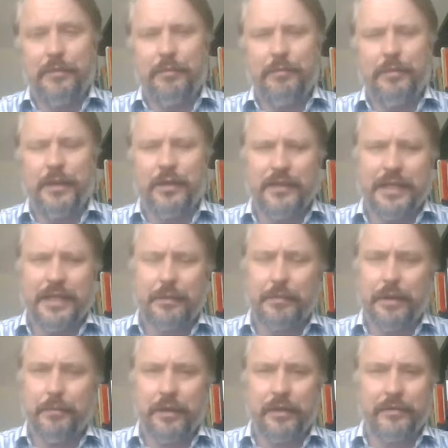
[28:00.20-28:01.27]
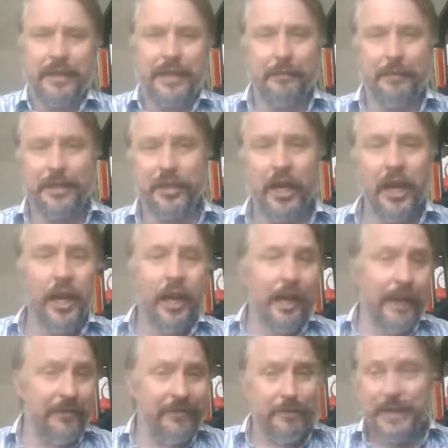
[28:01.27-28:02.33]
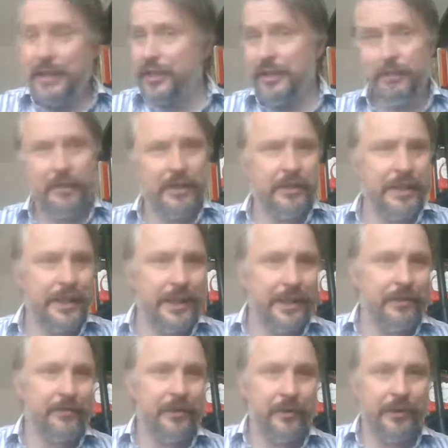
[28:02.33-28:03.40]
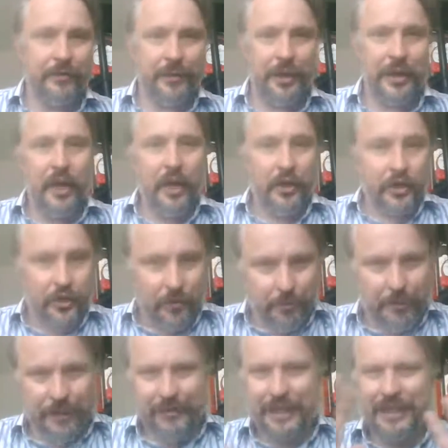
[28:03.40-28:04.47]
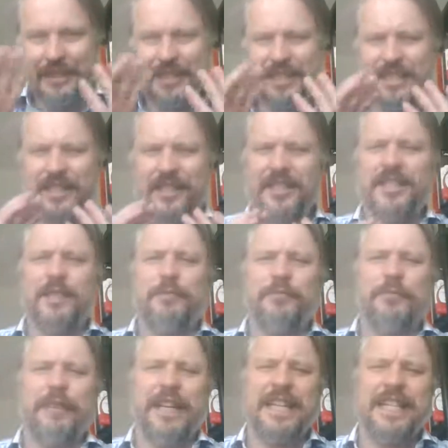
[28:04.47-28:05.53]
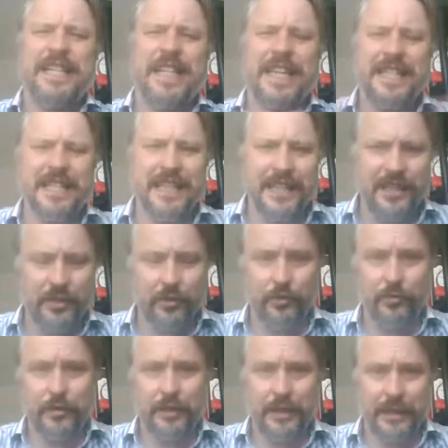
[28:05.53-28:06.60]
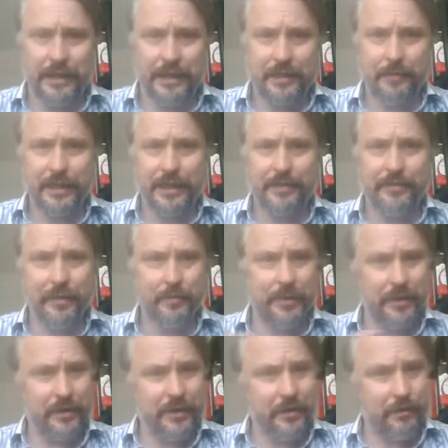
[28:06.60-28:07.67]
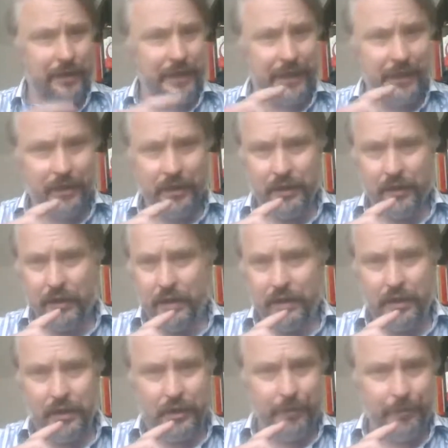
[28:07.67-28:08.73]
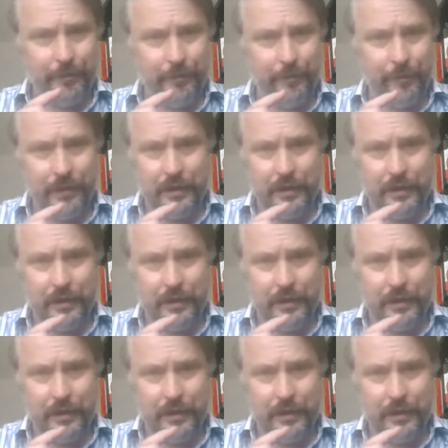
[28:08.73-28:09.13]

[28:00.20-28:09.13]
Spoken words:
the music by Marvin Hamlish. I haven't mentioned the music in this video, have I? John Barry's done some fantastic score work in some of these films, notably on